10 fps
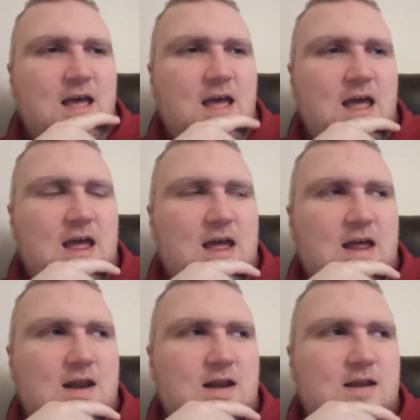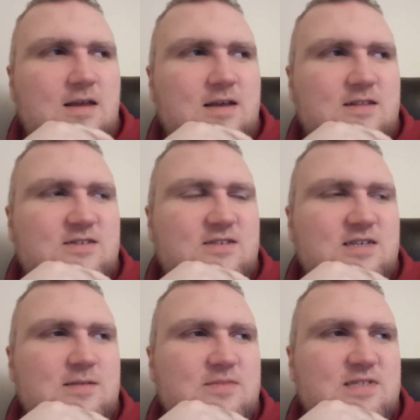And it
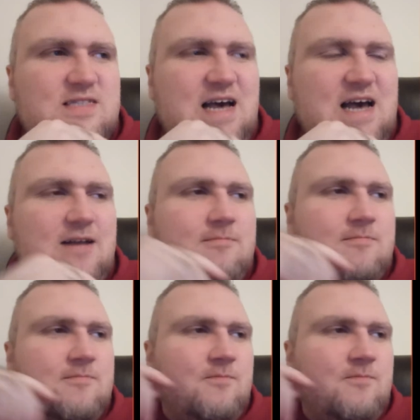seems that